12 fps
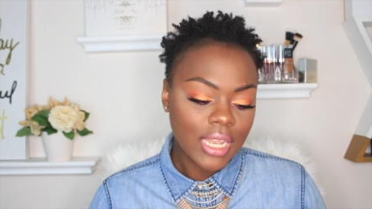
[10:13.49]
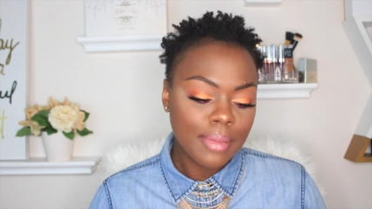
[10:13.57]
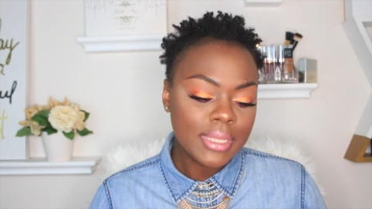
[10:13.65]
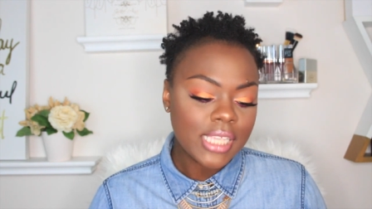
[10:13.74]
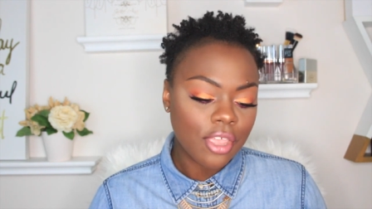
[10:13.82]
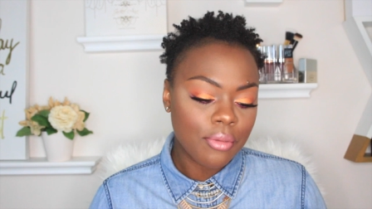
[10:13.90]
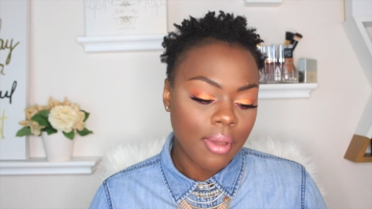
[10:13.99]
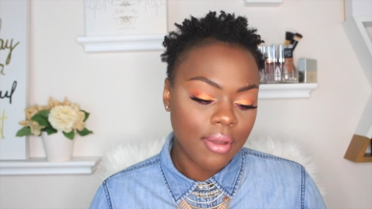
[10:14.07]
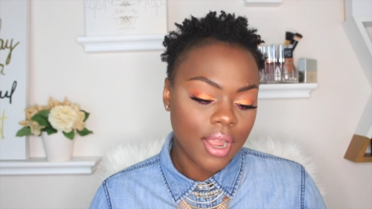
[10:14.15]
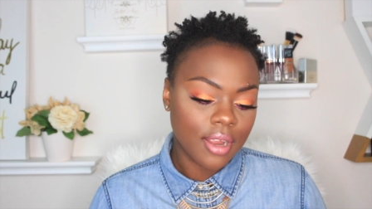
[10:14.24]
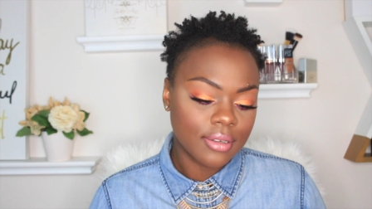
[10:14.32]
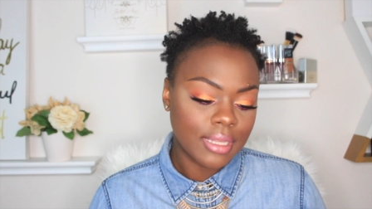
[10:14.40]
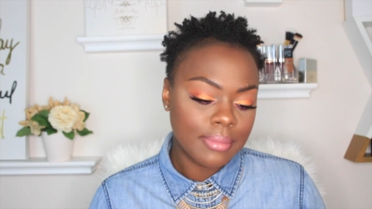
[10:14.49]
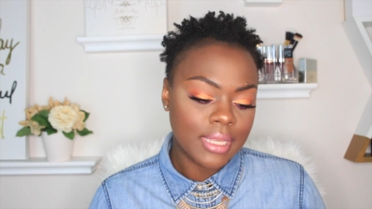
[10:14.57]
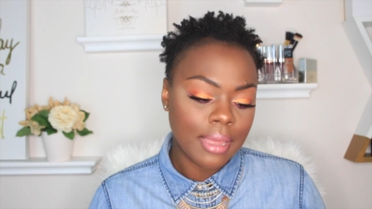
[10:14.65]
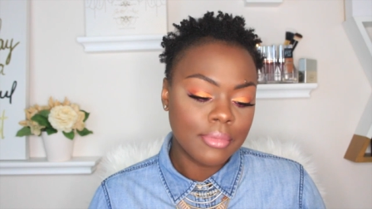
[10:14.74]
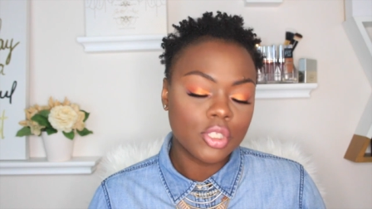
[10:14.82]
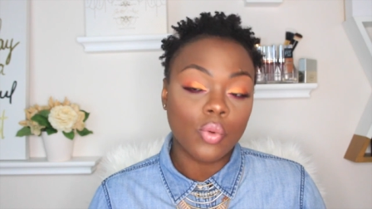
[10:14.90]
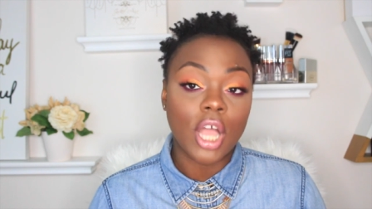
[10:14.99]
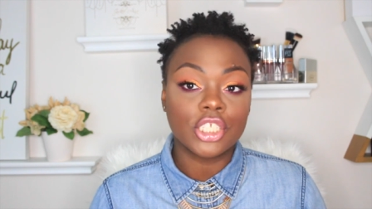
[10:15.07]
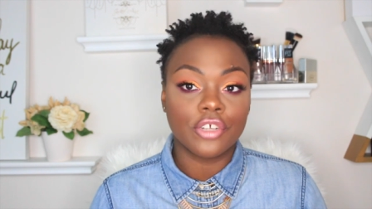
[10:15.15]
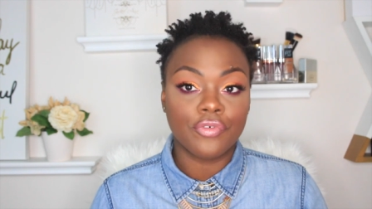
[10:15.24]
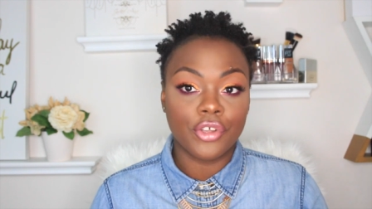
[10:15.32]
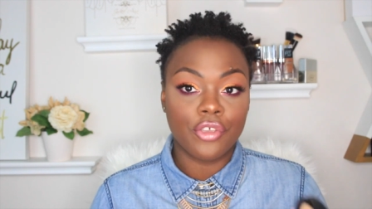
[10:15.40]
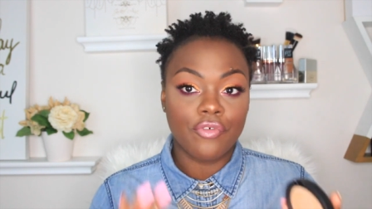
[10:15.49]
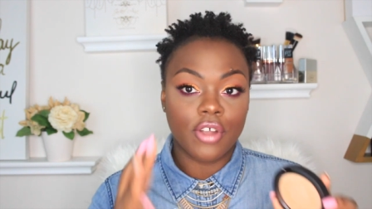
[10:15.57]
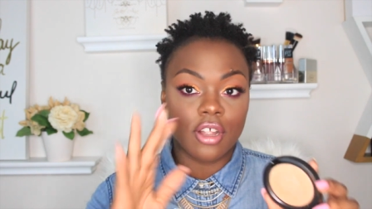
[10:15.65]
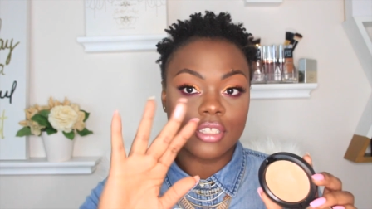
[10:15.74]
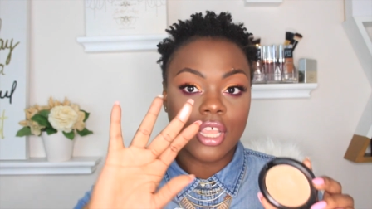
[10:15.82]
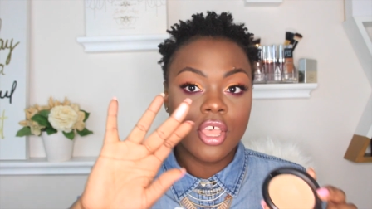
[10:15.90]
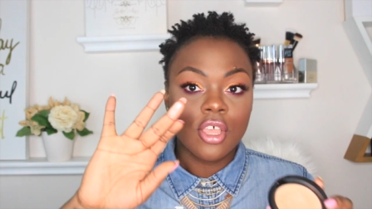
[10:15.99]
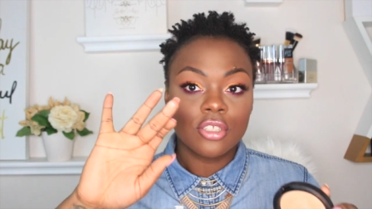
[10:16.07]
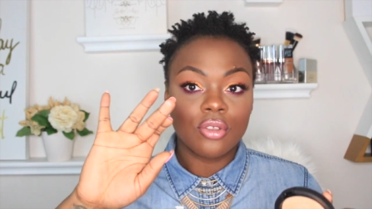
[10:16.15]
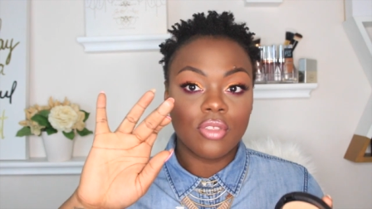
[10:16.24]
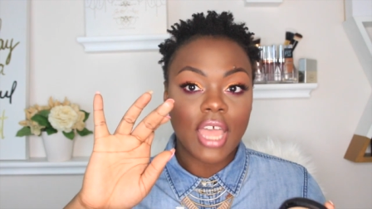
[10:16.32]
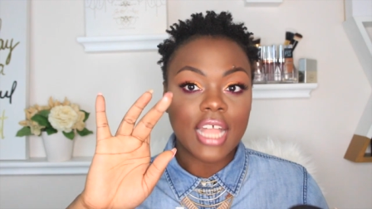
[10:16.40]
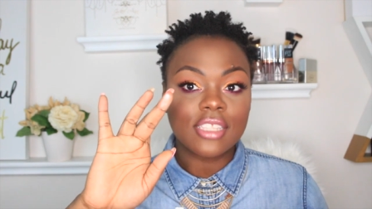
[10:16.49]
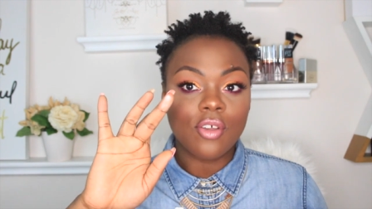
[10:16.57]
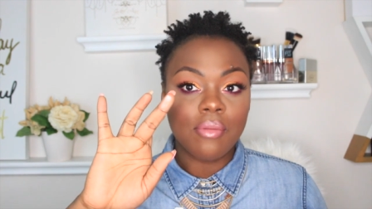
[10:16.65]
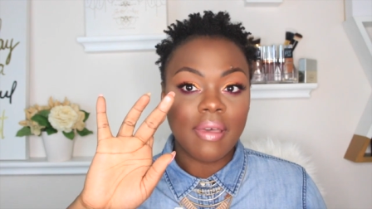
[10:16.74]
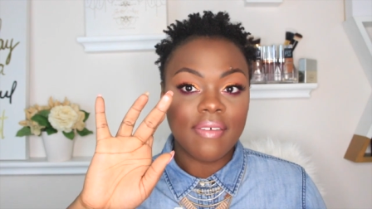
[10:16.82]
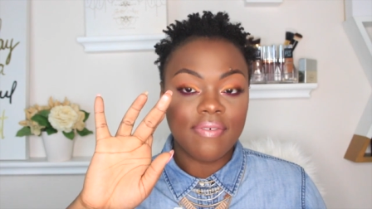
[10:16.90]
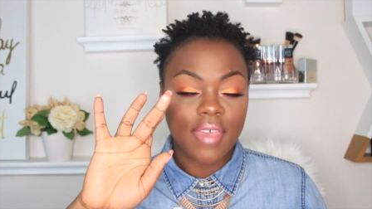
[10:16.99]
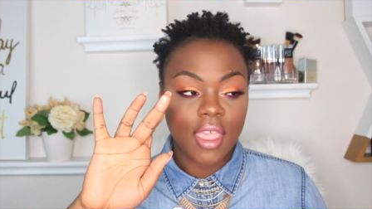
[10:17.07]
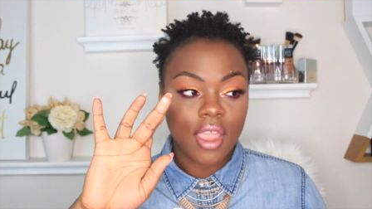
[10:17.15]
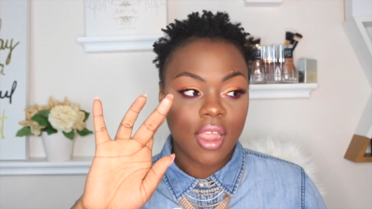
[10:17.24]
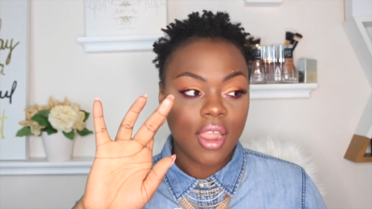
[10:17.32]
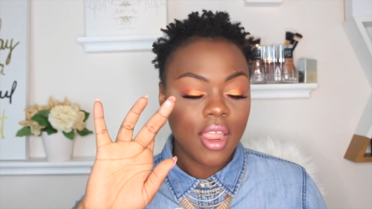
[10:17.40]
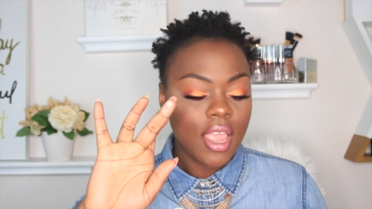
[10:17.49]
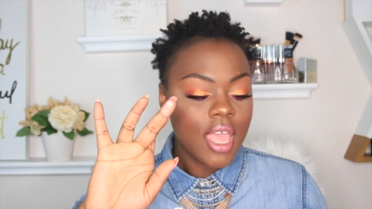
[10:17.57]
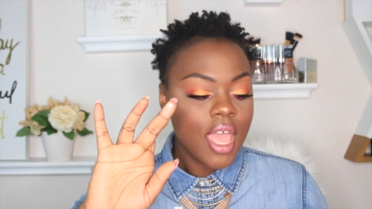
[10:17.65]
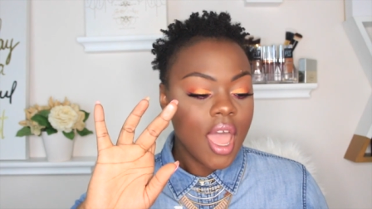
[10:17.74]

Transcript: let me tell you about her. I'm gonna swatch her for you first. So that's on my finger.